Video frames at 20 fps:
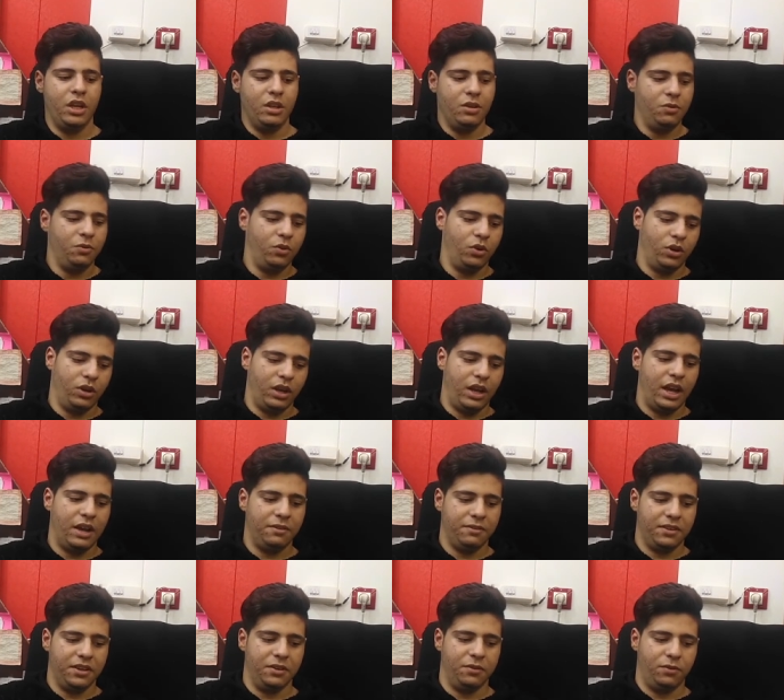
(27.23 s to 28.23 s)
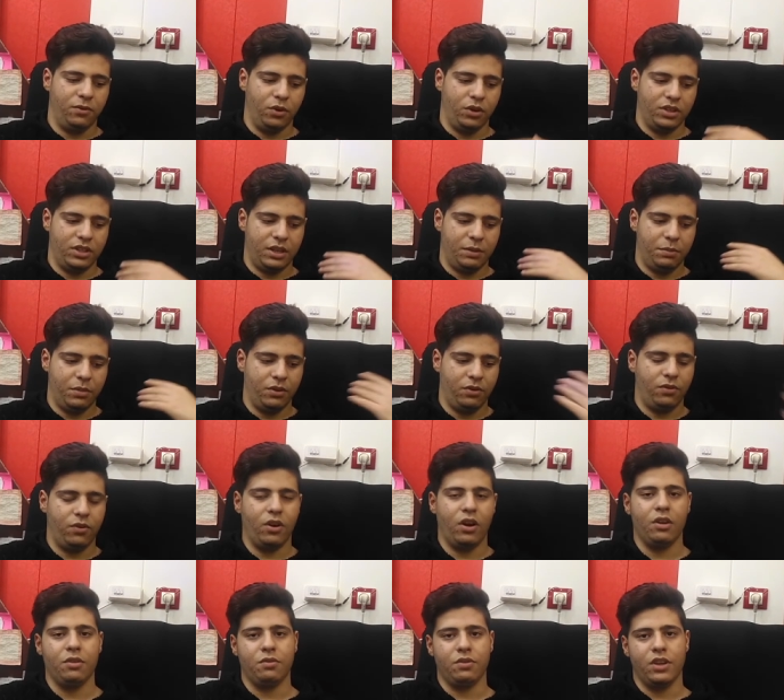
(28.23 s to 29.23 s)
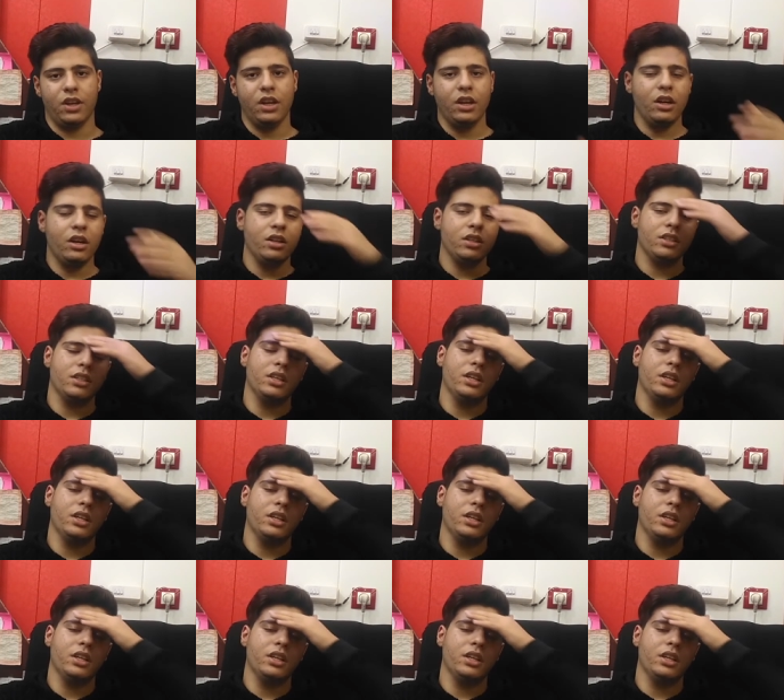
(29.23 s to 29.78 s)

But after, for example, five years,